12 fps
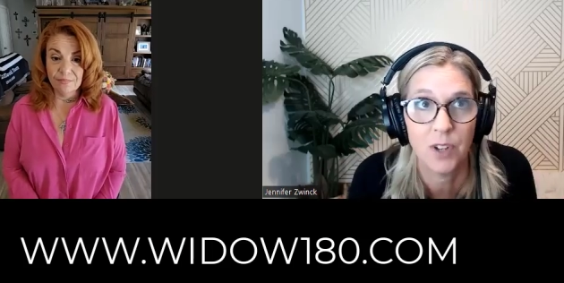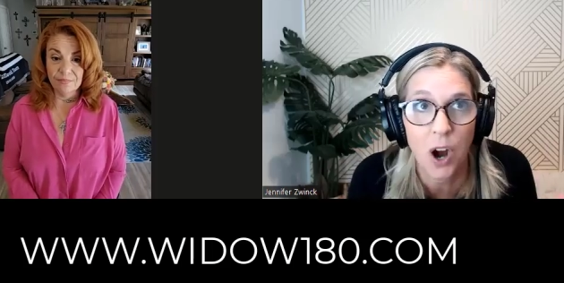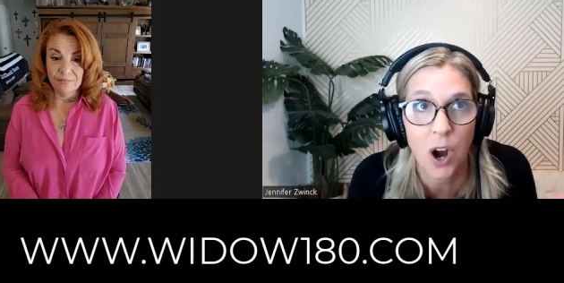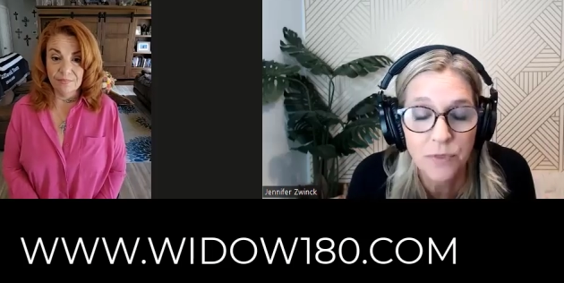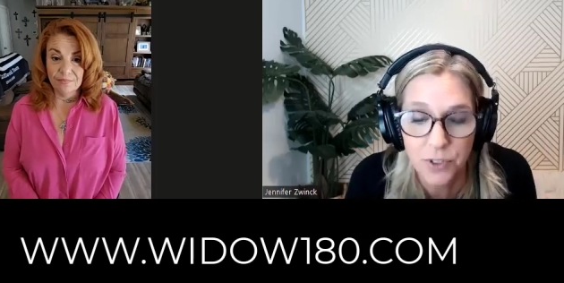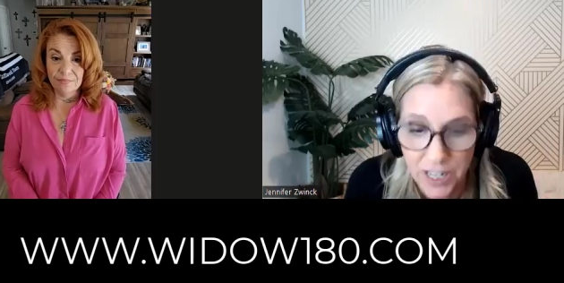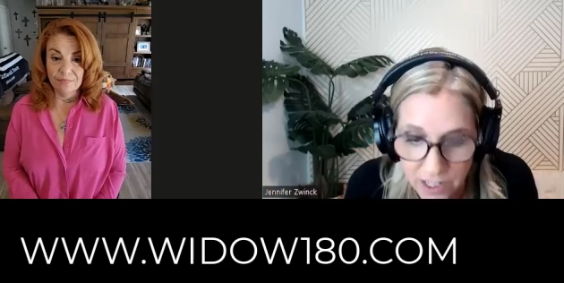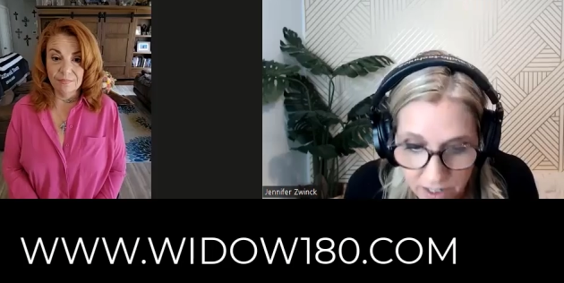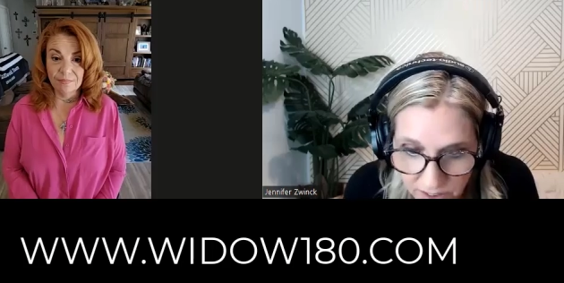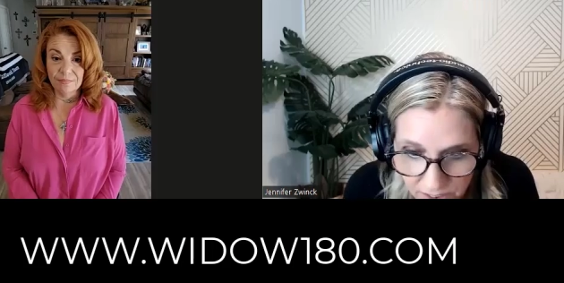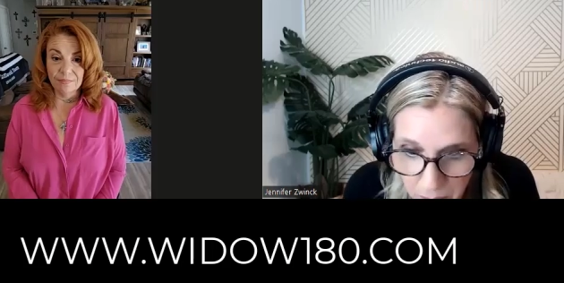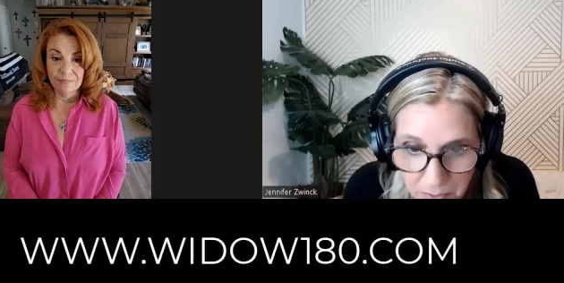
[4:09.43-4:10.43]
Speaker 1: comforted
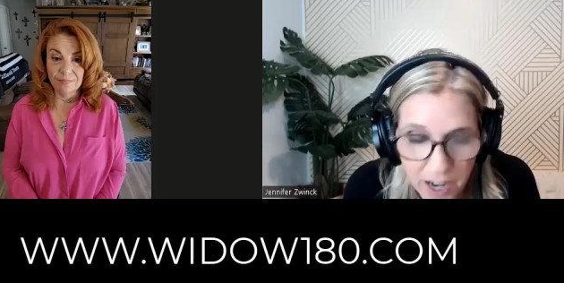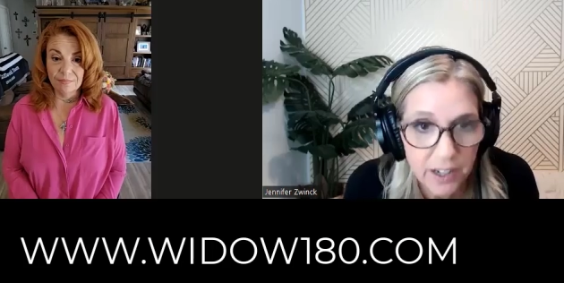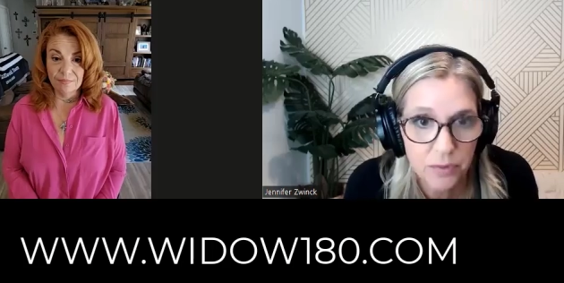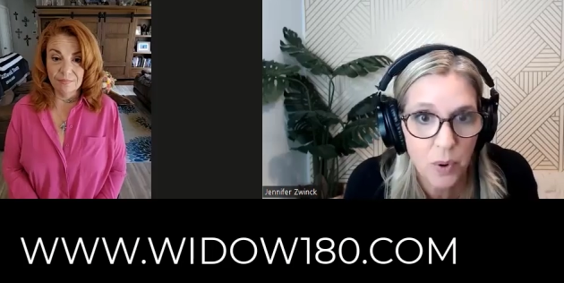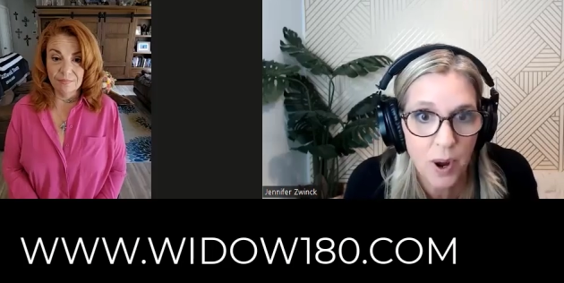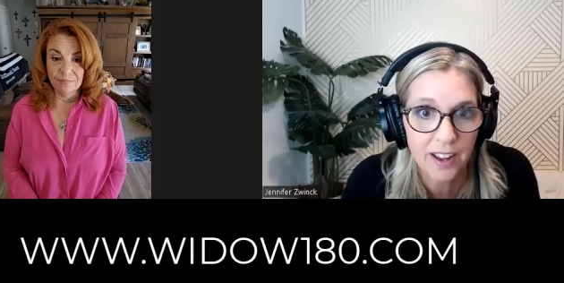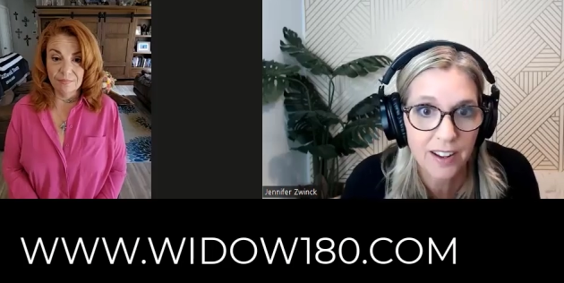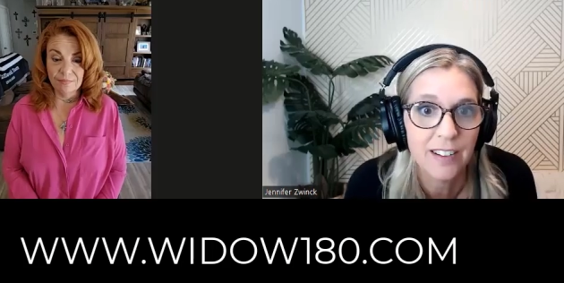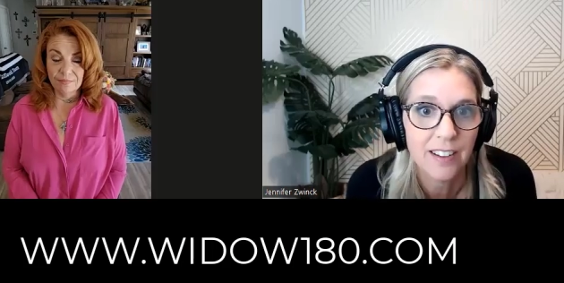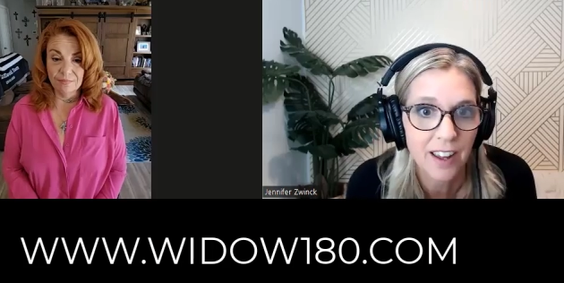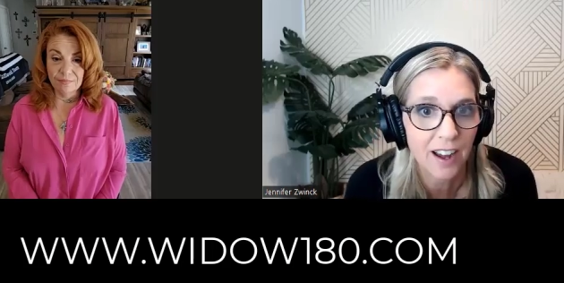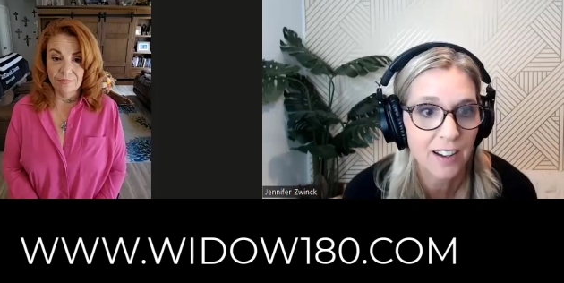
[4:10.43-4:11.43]
in some kind of way.
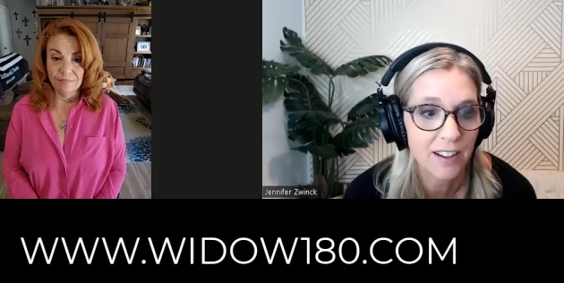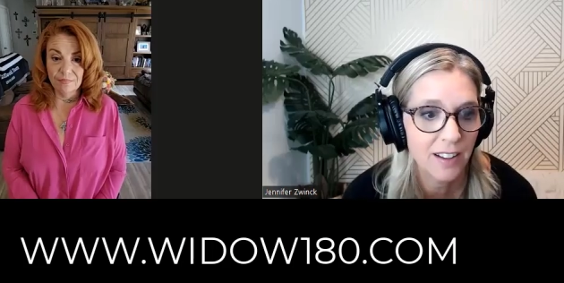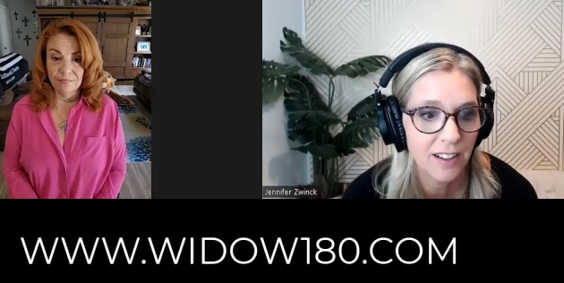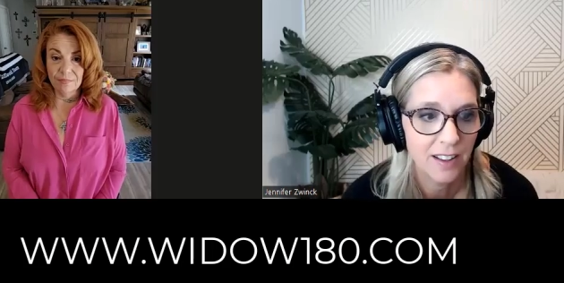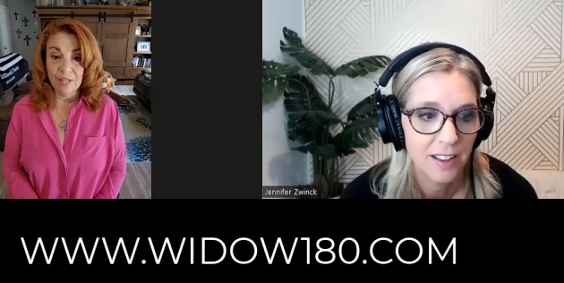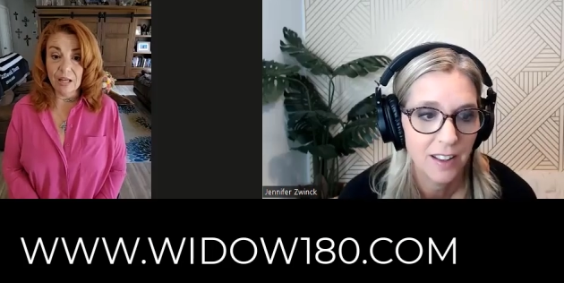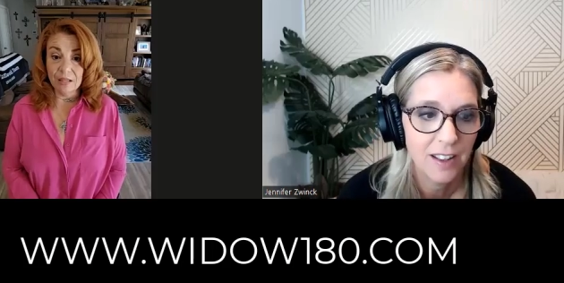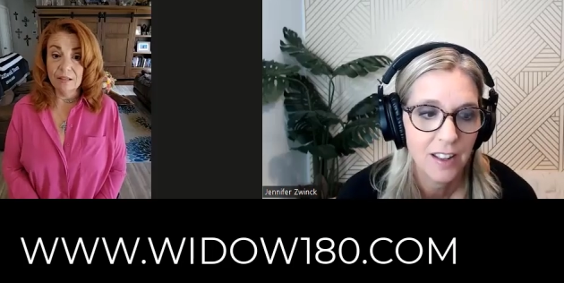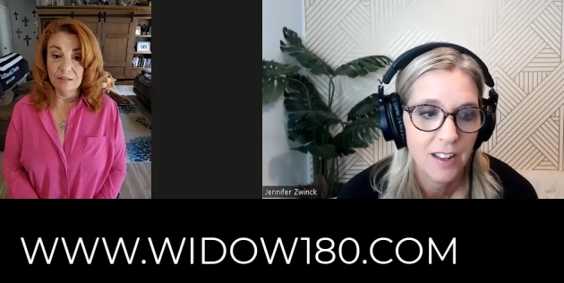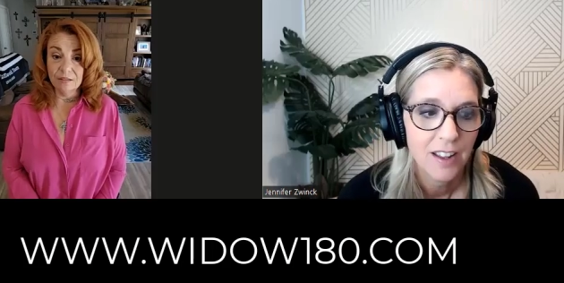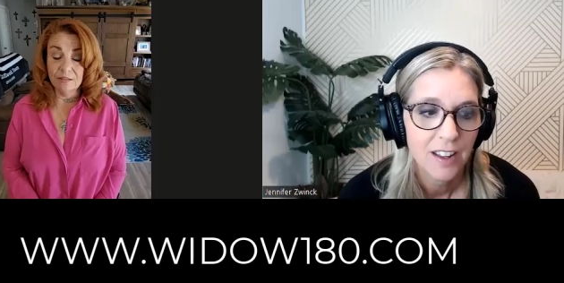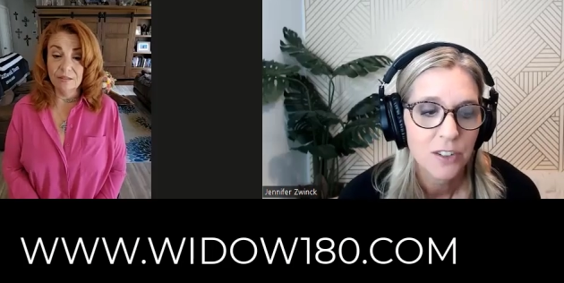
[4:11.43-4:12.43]
Yeah. Yeah.
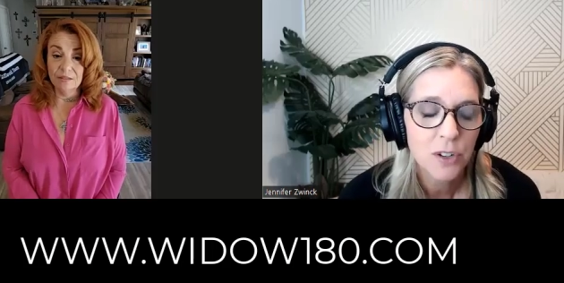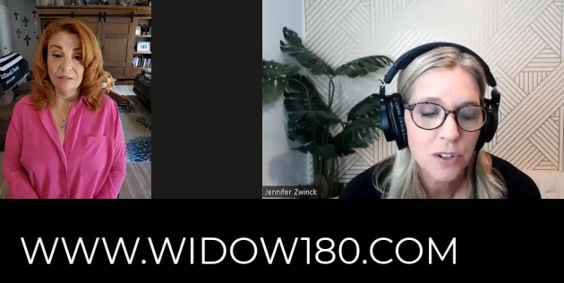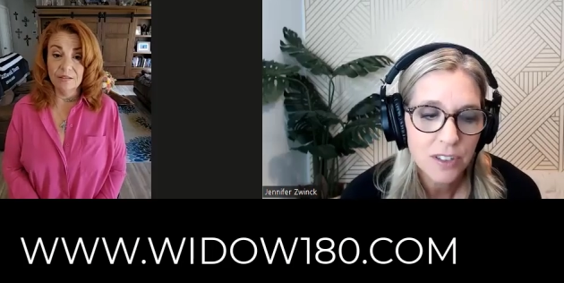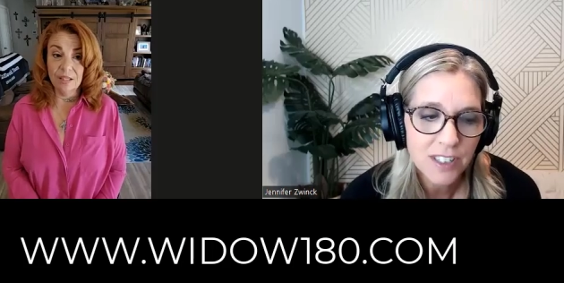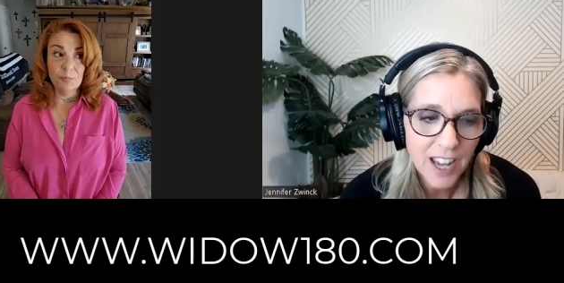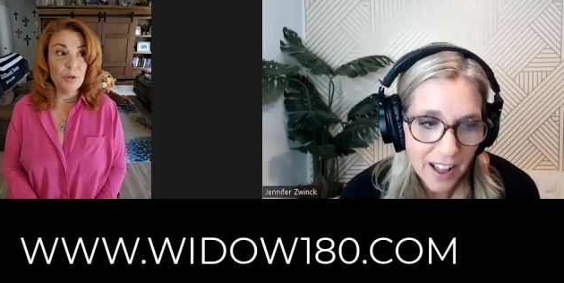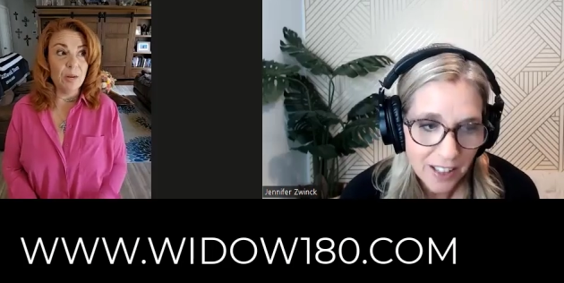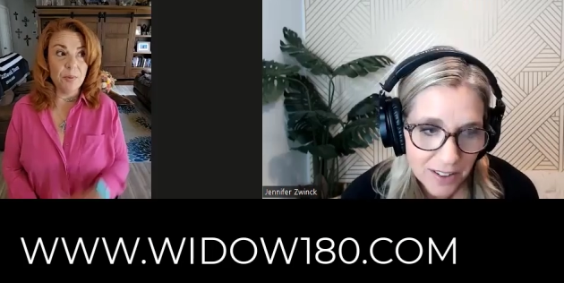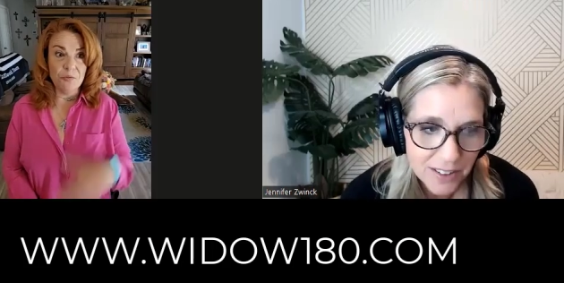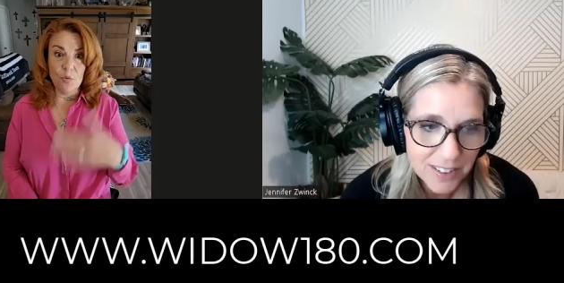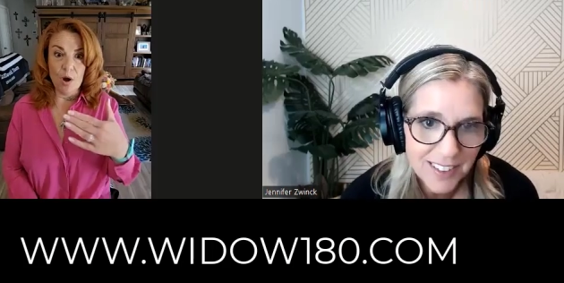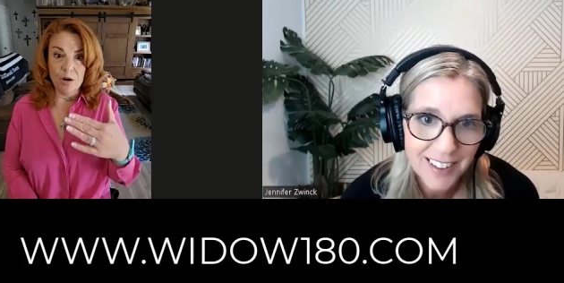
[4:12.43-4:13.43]
So keep it
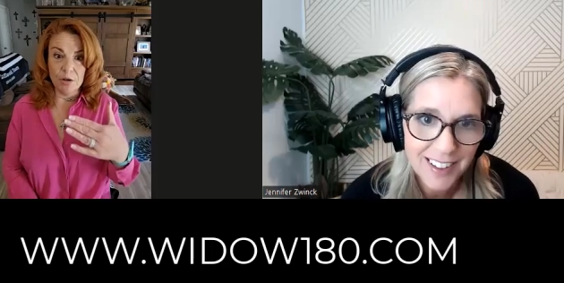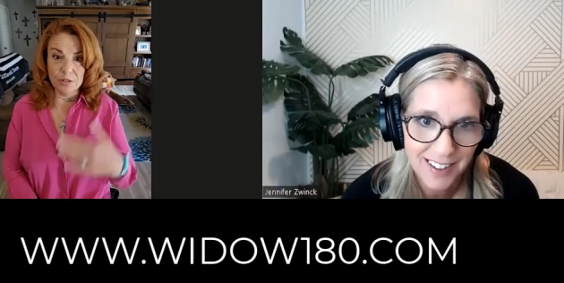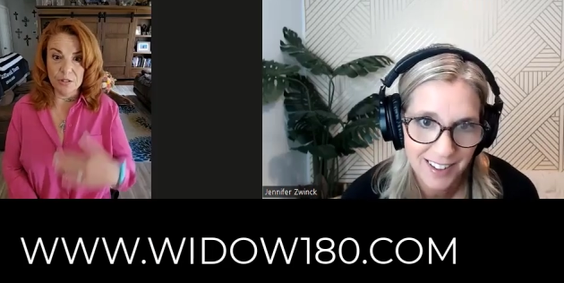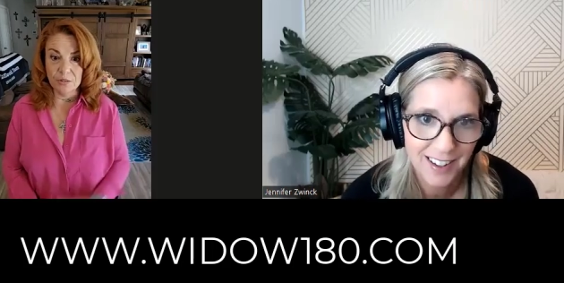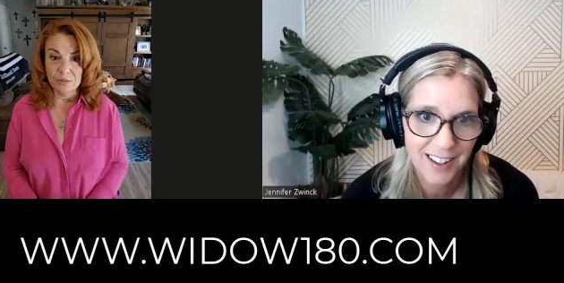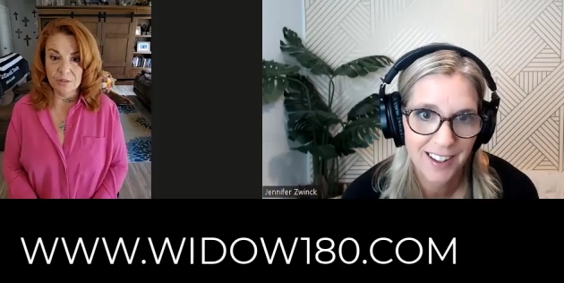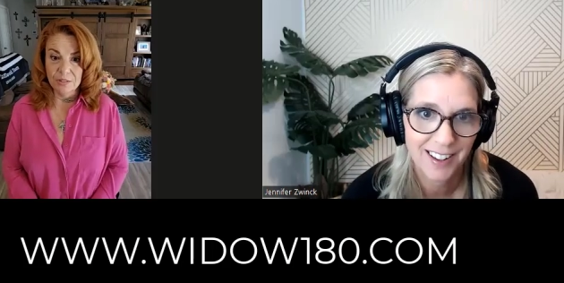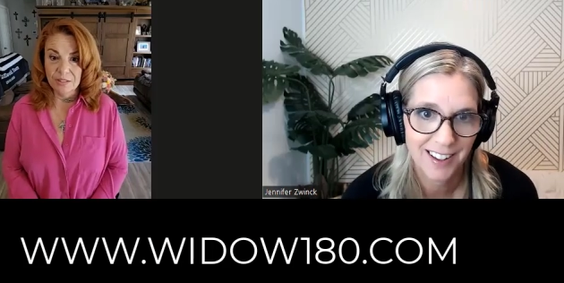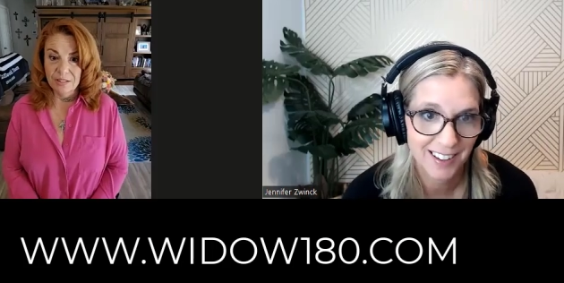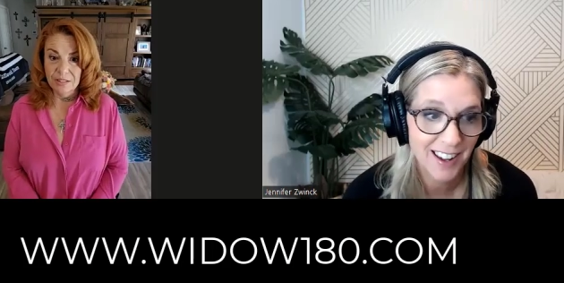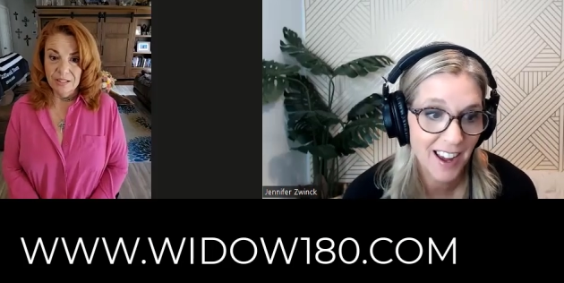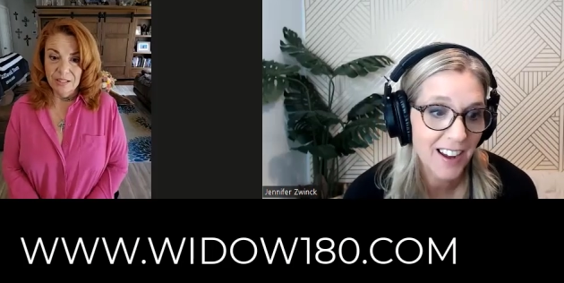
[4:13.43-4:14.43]
above water too.
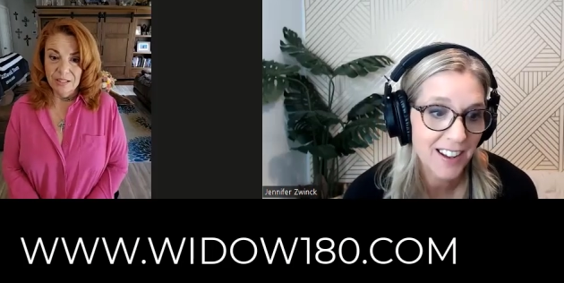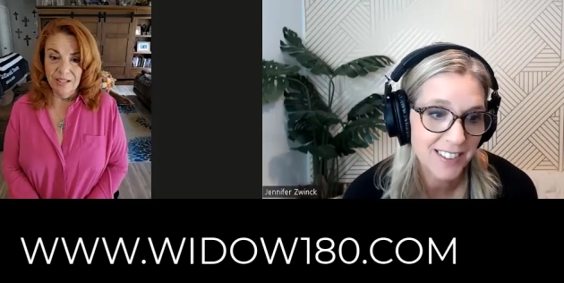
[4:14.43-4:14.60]
Yeah.